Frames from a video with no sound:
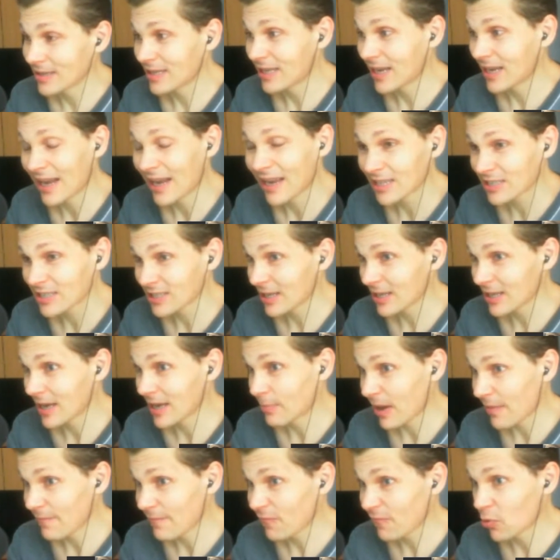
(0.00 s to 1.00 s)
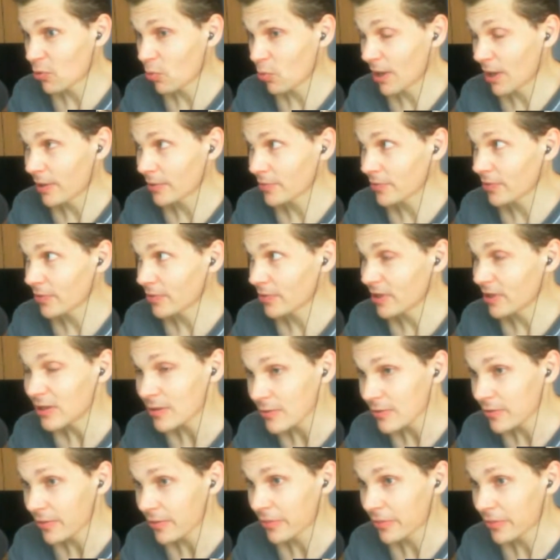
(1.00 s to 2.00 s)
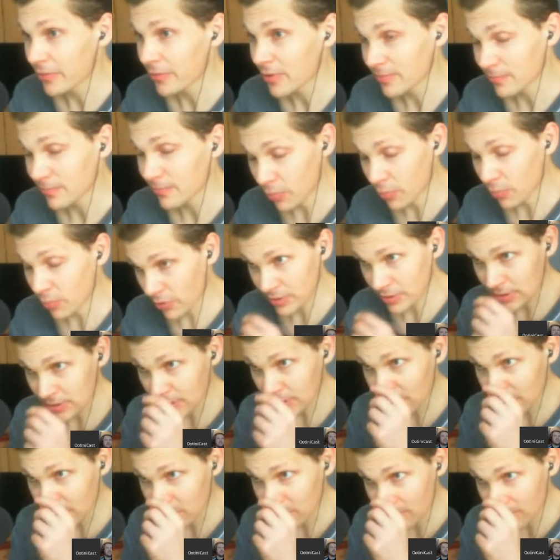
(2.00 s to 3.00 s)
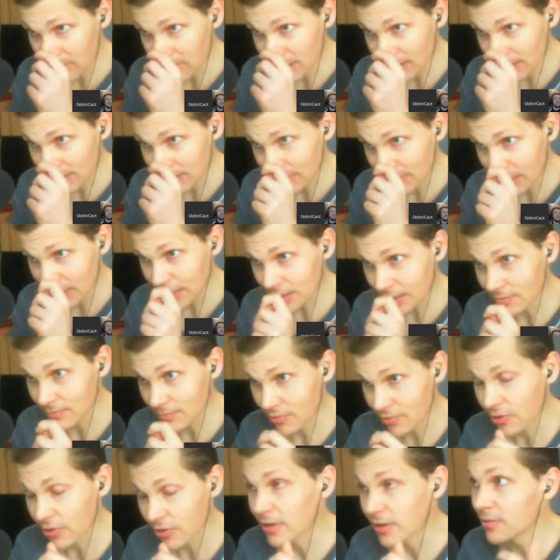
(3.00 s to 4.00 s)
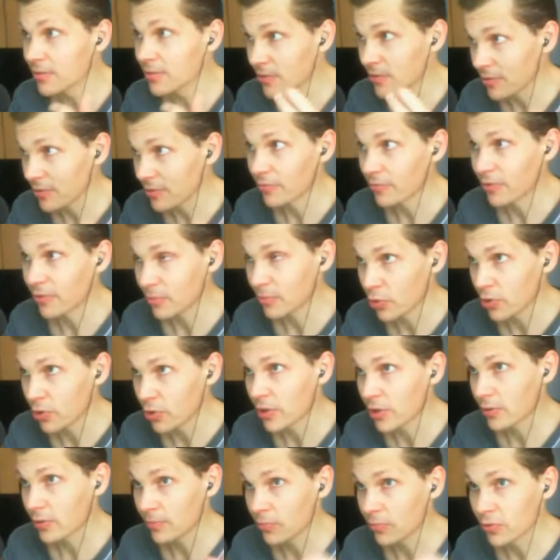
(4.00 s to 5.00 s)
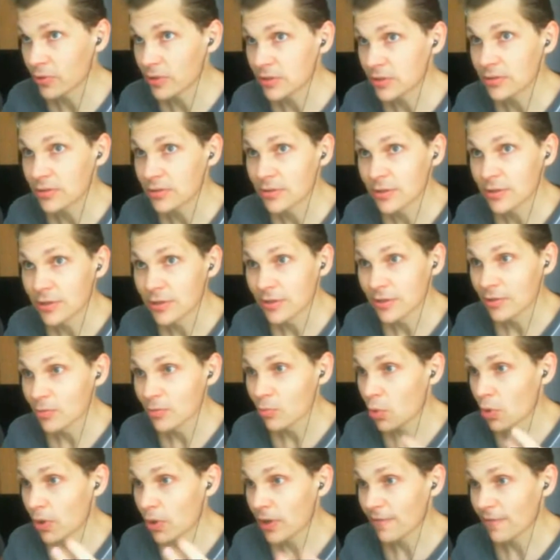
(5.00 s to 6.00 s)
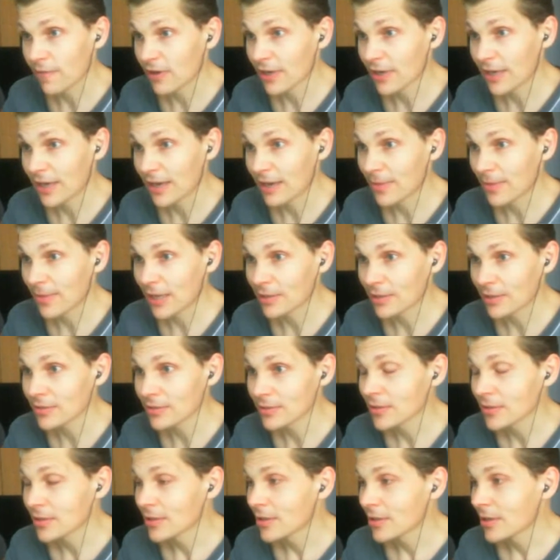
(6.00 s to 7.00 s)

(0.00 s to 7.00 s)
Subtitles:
It hadn't actually come up for a while since 3.0 came out. Sorry, since 3.0 point whatever came out.